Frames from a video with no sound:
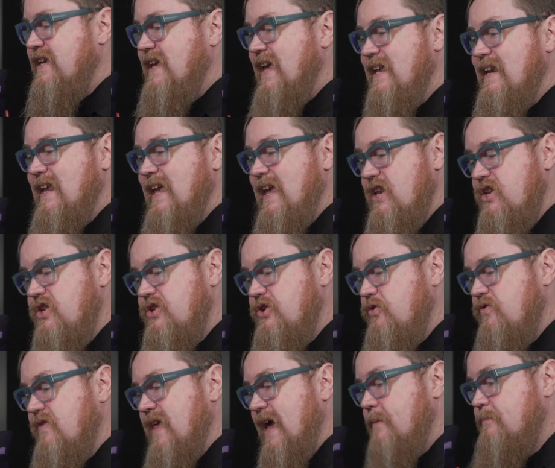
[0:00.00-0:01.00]
get
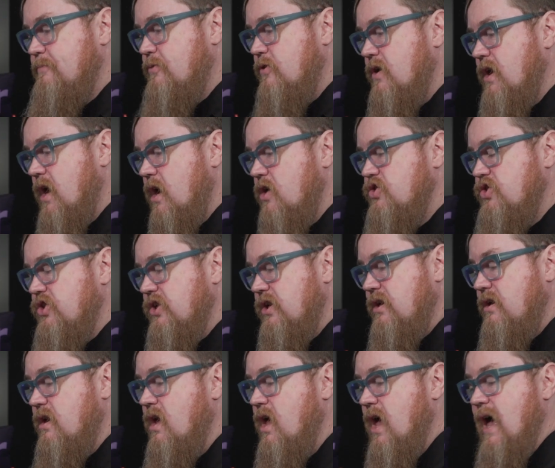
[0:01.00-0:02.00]
into that
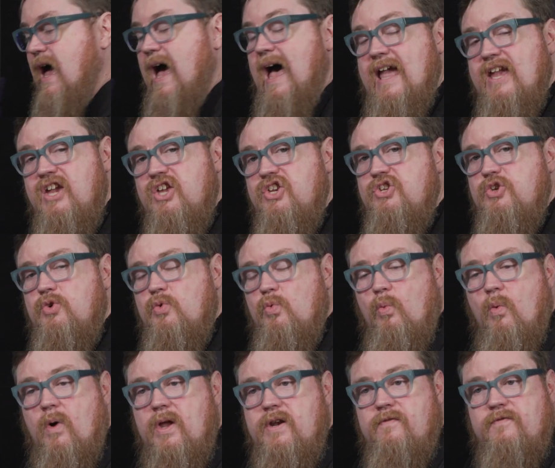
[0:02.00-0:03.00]
production, I can do
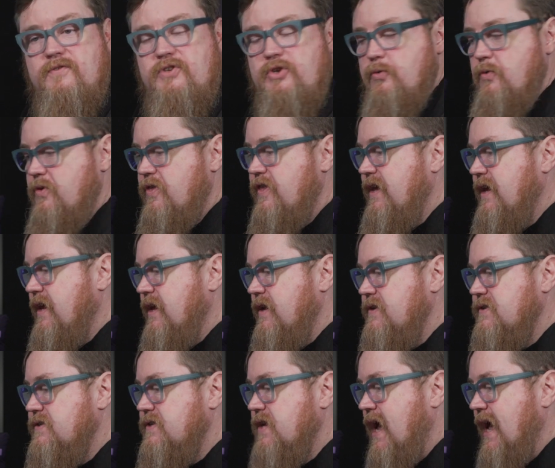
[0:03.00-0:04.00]
one of two
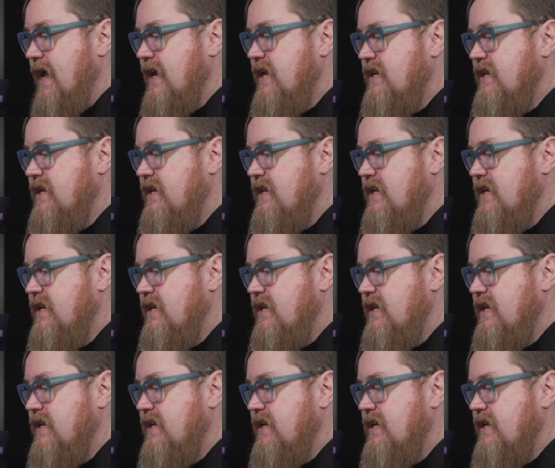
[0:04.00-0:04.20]
things. I